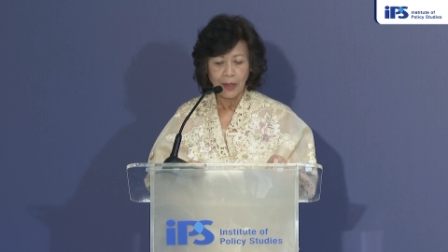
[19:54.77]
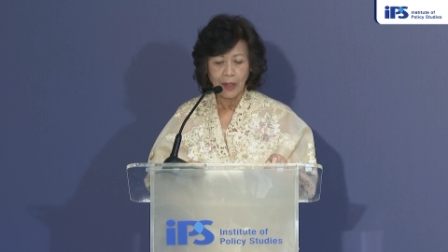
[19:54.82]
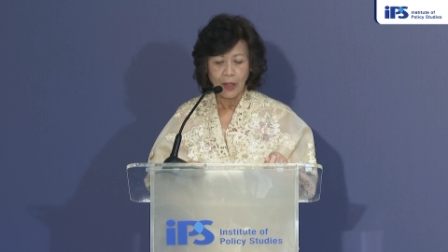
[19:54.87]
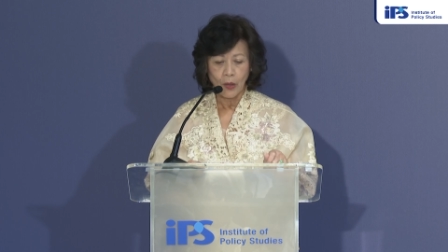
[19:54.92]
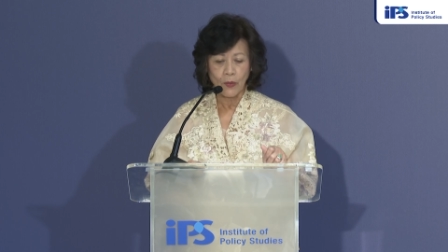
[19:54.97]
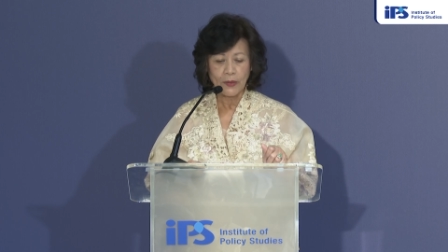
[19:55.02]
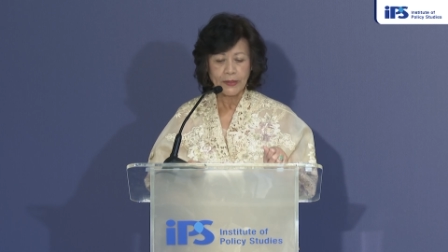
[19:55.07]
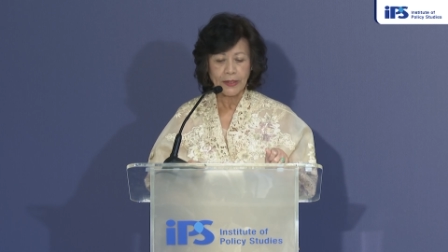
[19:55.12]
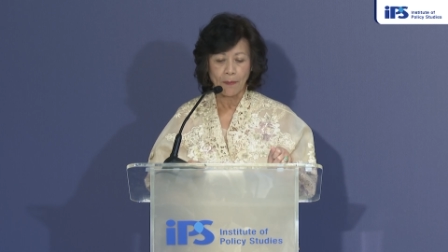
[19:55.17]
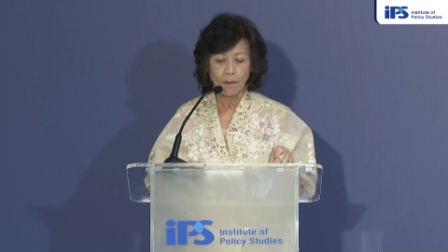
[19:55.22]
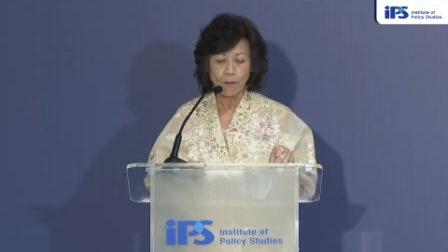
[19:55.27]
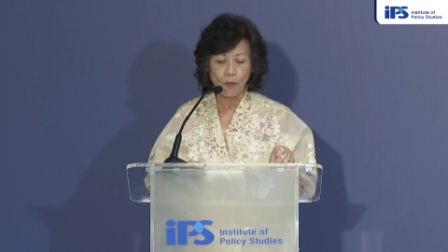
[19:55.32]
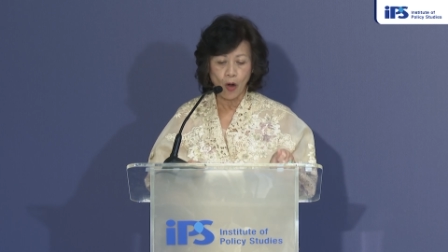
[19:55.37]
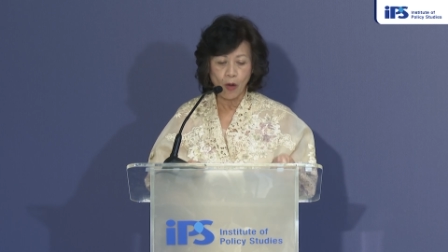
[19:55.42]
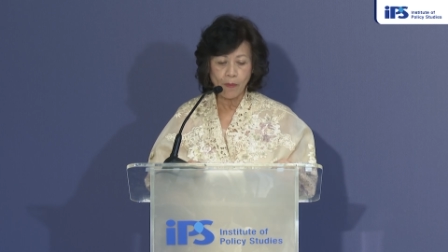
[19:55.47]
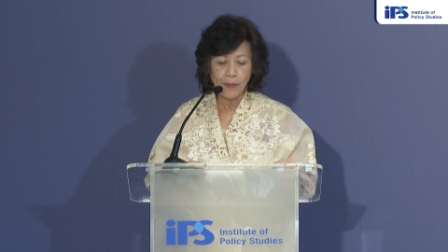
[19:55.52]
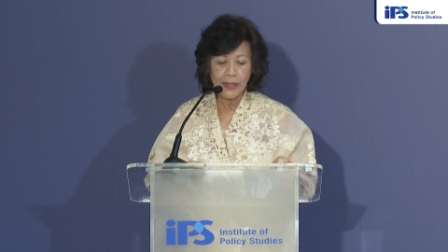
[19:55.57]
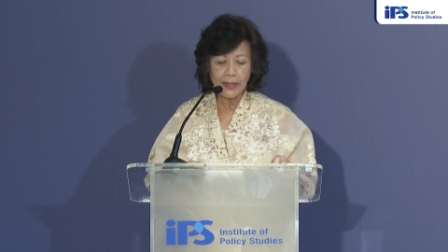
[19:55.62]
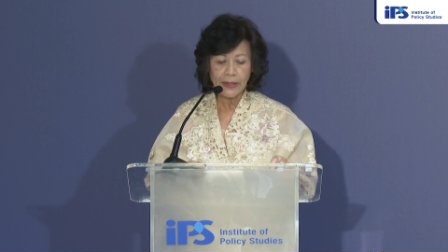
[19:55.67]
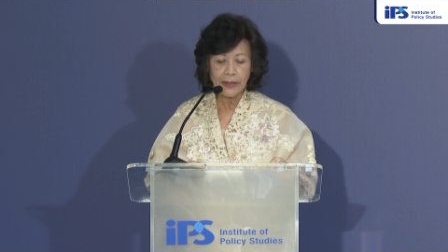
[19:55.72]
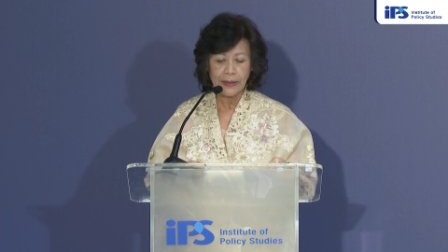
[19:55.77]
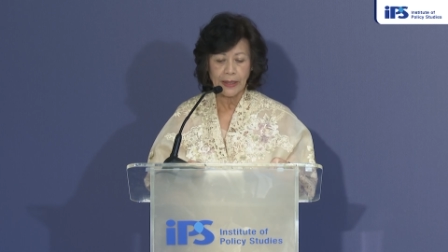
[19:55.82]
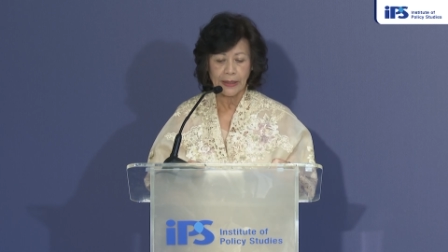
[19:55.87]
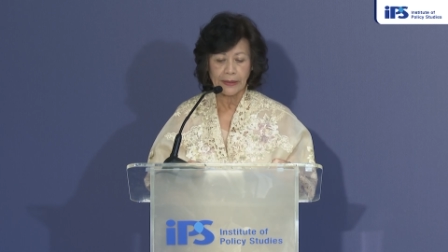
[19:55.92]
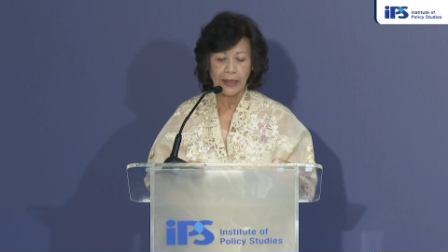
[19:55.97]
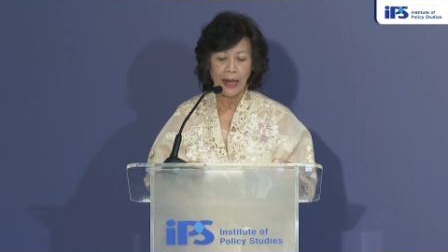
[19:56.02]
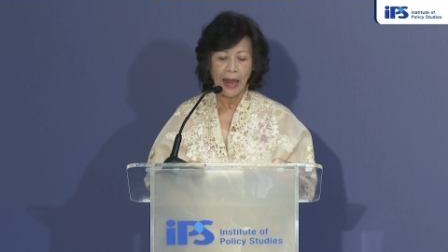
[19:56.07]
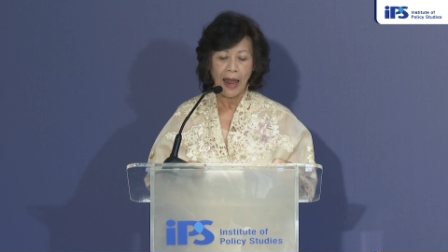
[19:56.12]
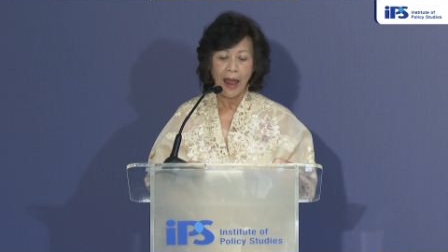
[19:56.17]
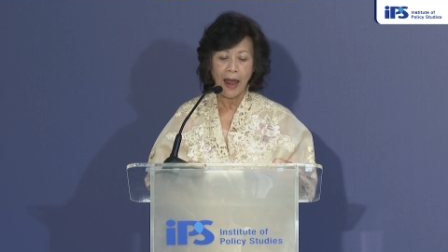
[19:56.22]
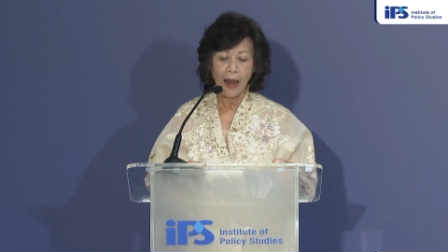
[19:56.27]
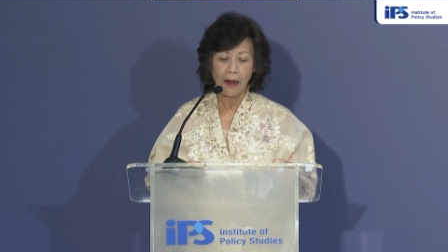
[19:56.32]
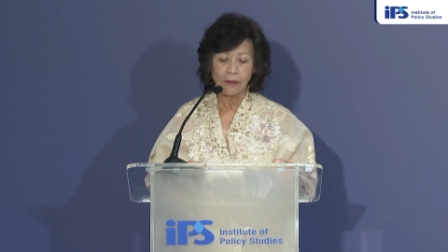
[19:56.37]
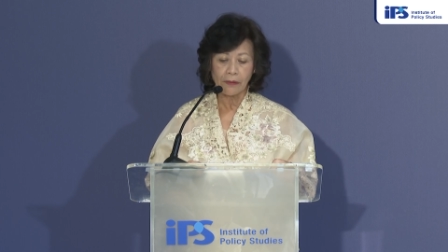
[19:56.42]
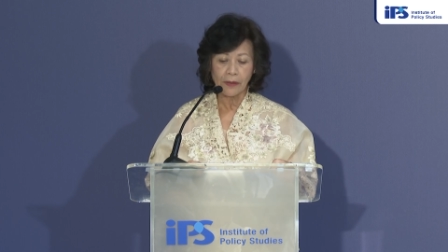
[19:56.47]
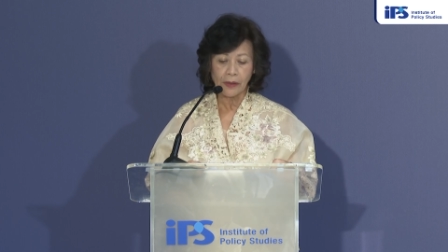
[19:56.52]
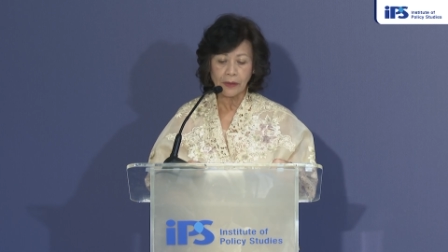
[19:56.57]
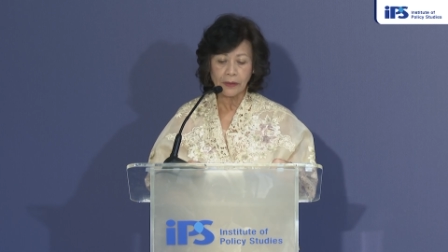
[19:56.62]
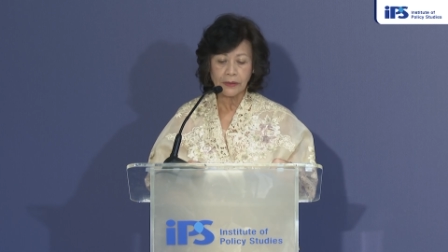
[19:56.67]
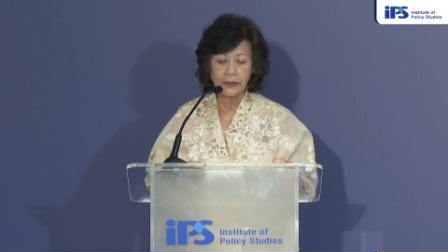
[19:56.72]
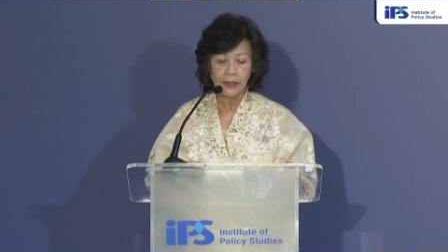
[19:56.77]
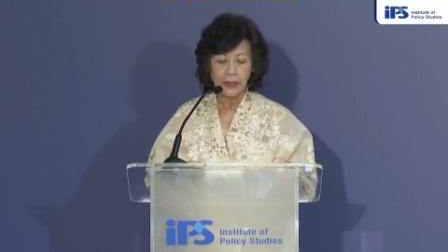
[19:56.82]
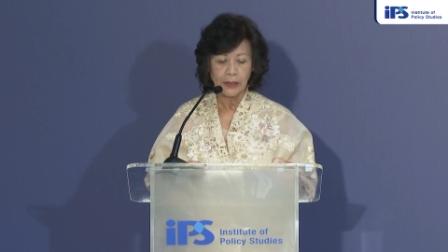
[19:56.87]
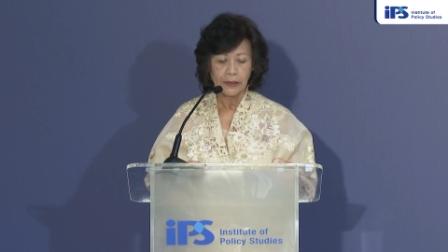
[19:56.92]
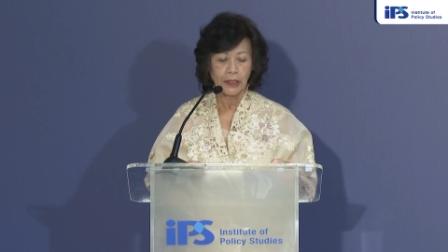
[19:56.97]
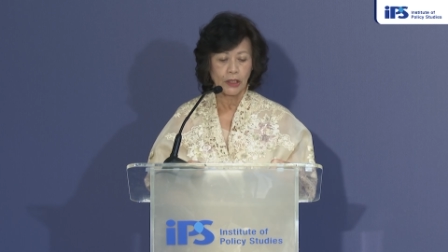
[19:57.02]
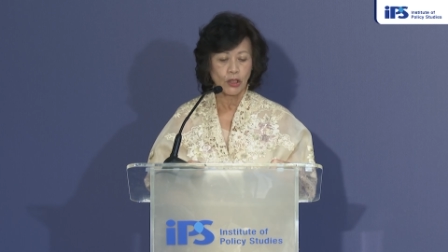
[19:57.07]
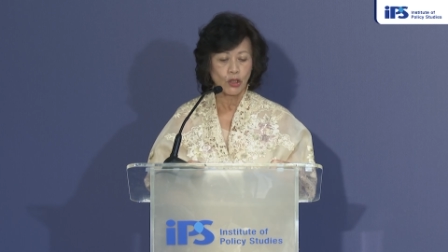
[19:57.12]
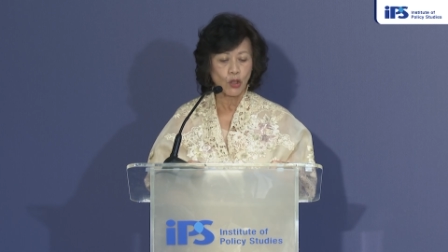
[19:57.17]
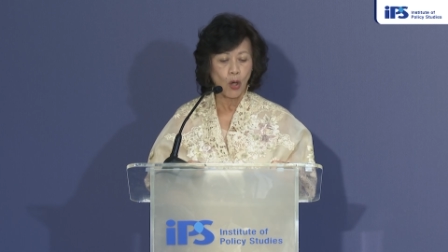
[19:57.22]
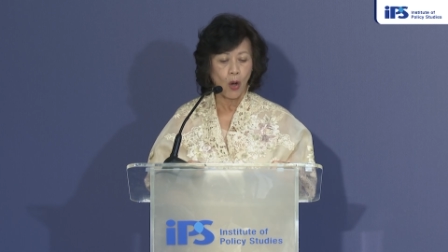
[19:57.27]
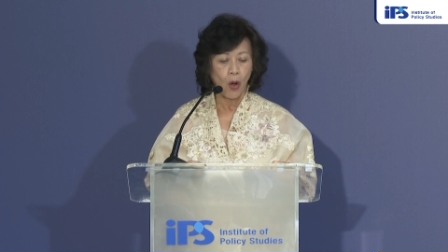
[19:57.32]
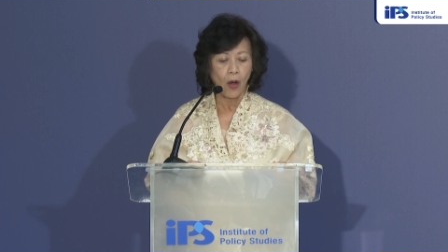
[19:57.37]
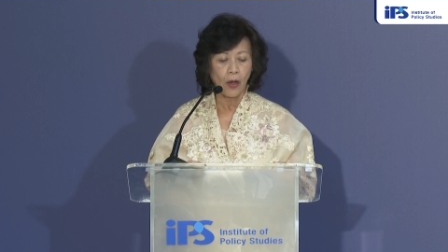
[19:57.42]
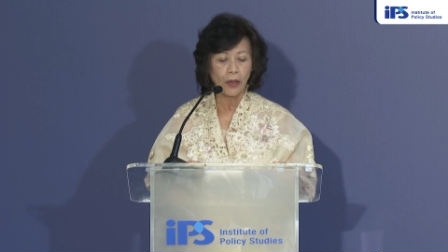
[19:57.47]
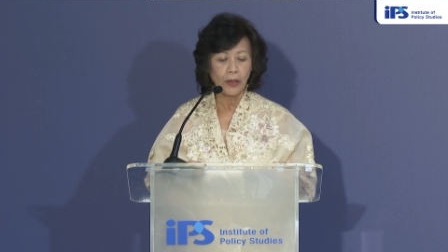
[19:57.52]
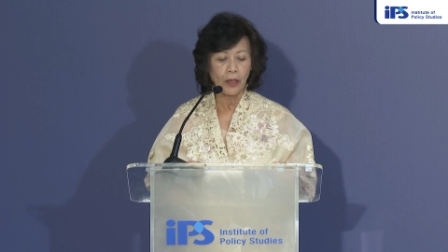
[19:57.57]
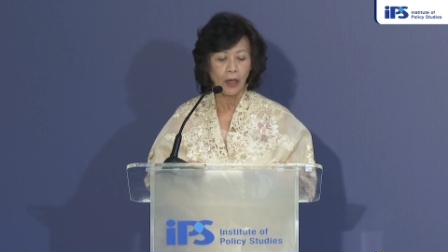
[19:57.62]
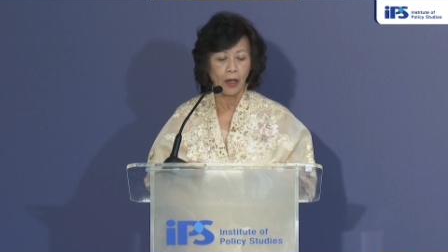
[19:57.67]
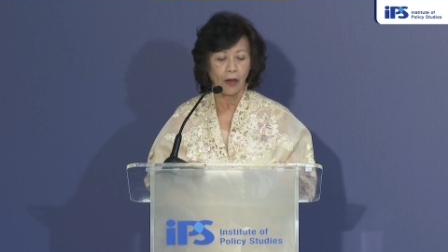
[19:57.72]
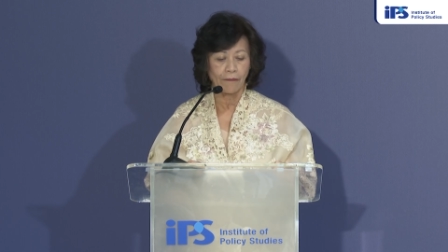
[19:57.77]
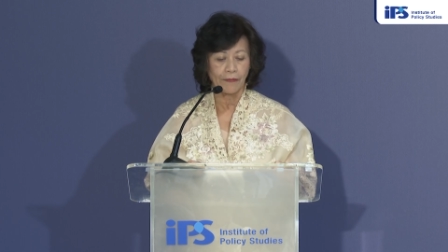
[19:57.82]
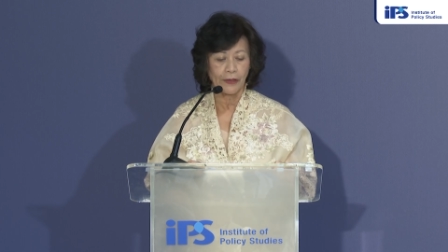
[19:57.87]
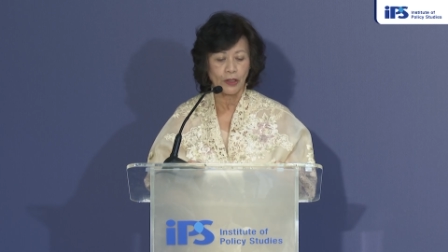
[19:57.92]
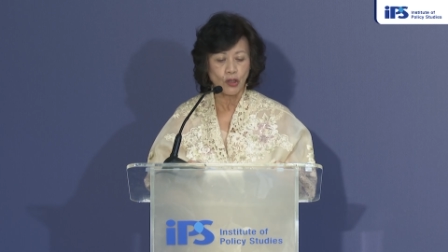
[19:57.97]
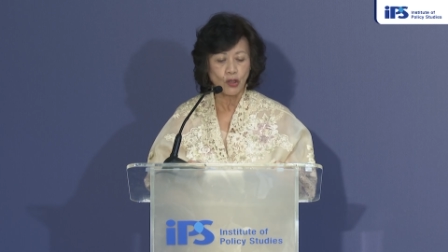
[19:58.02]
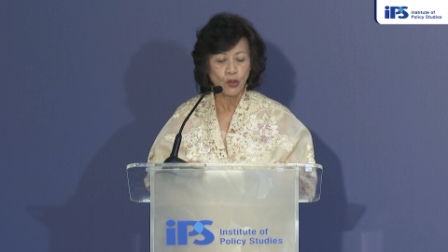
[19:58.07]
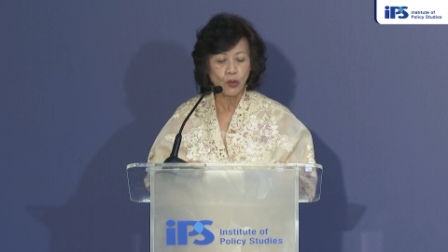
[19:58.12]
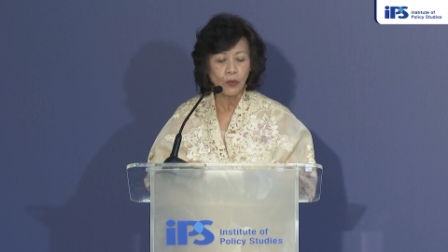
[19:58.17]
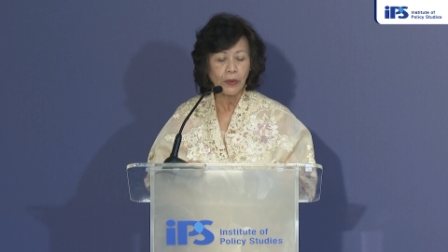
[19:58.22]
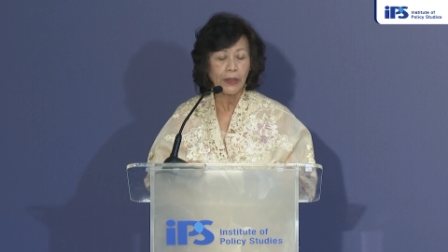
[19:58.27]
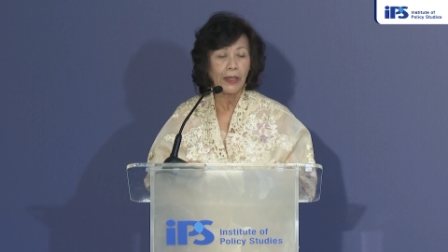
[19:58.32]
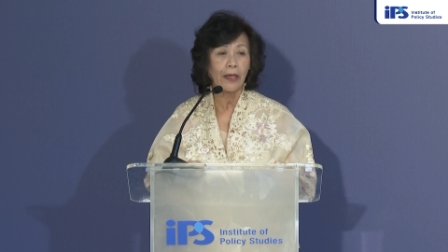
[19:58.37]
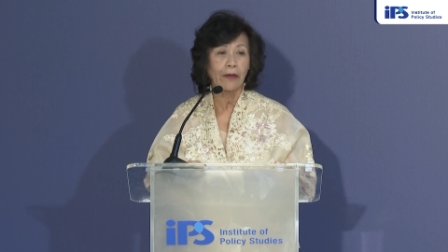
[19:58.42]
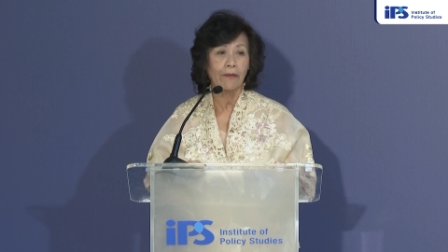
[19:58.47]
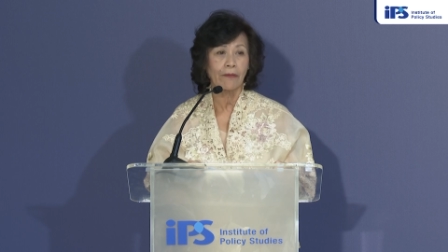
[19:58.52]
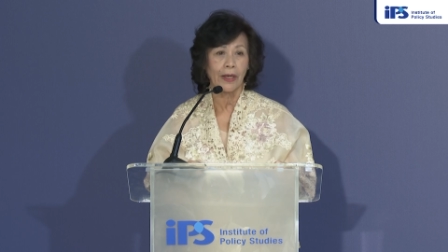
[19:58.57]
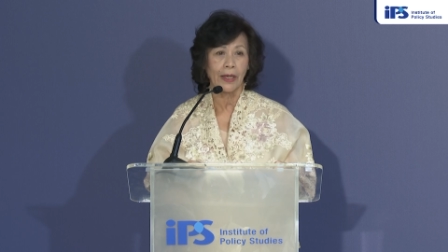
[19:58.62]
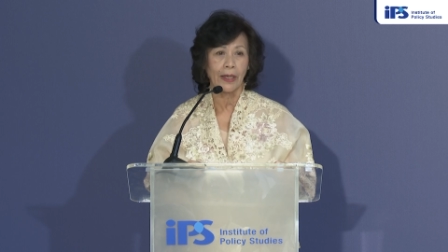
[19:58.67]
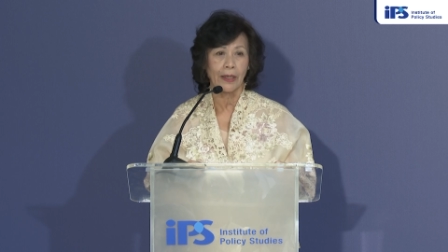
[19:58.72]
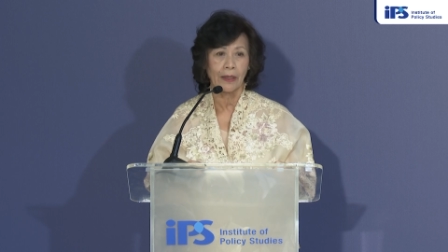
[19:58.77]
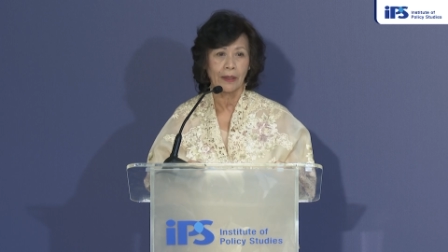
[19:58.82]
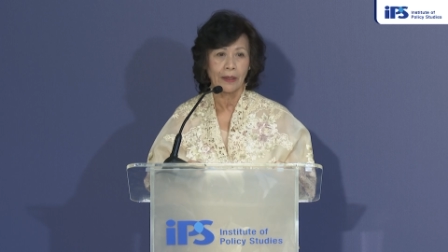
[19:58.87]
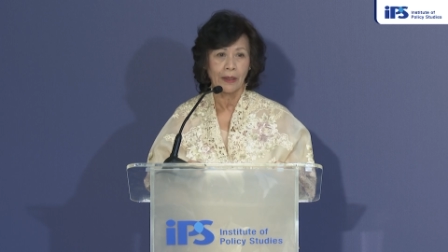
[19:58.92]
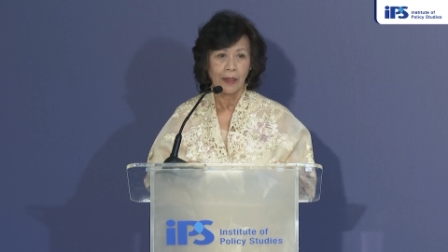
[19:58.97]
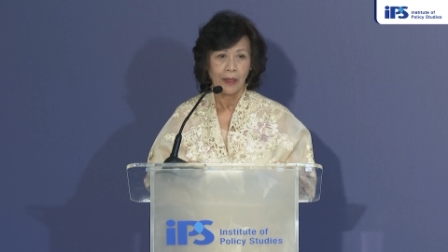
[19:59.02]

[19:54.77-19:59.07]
It was a moment that heralded the dawn of a new era